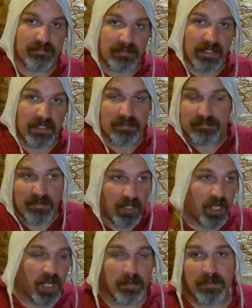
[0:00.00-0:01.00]
And
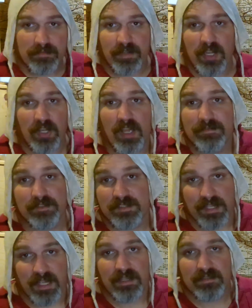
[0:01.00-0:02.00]
Harbor Freight offers
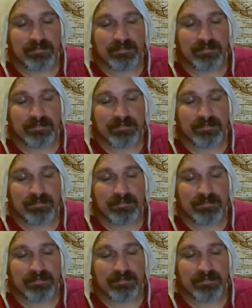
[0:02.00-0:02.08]
that.